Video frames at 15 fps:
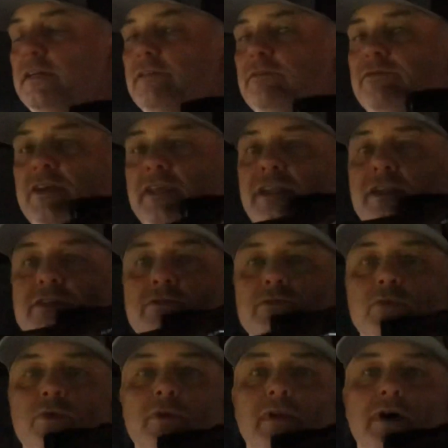finish is
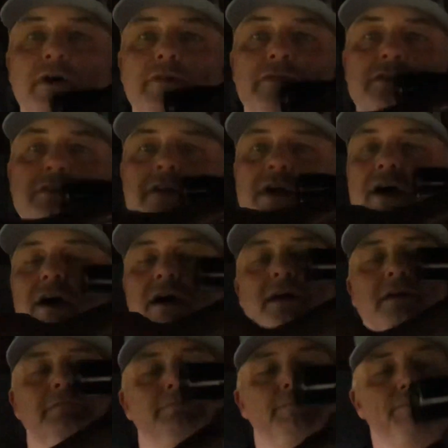worn off the
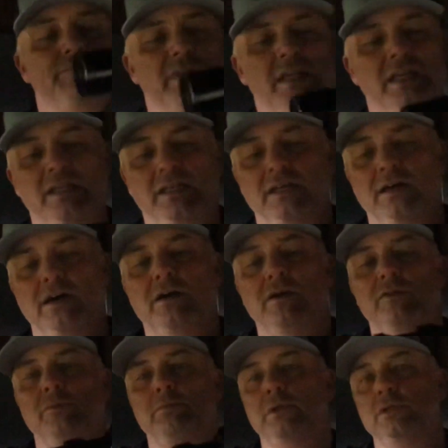stock.
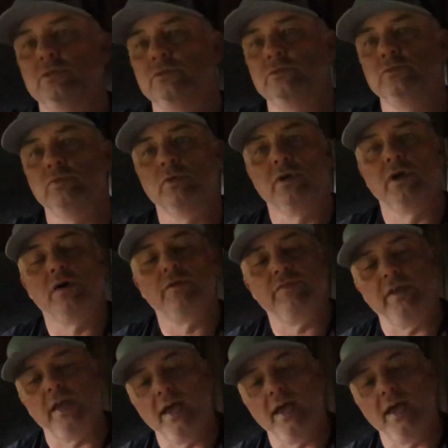All the blues worn off the